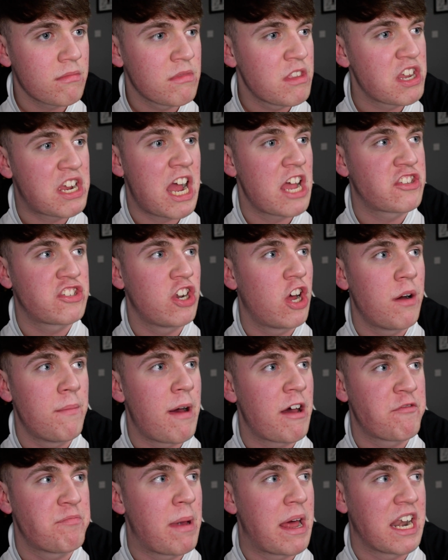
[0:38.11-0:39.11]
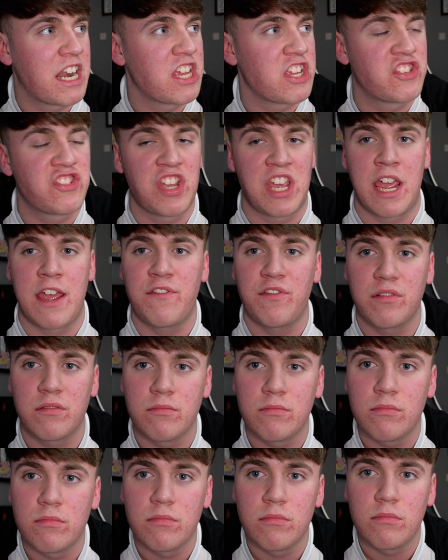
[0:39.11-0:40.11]
Newcastle are mathematically safe.
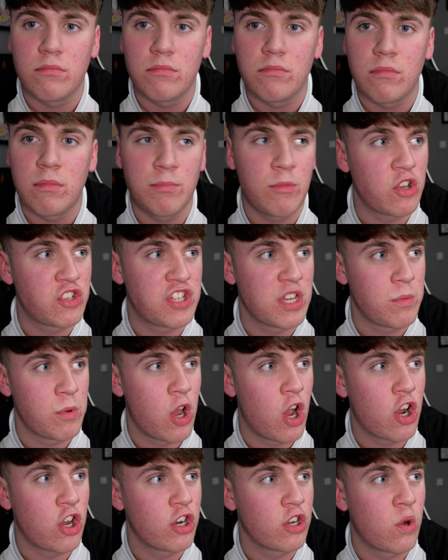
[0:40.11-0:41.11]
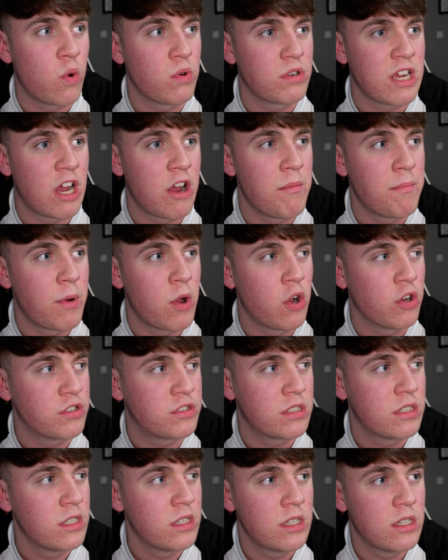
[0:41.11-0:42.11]
I'm not saying we are going to go down, but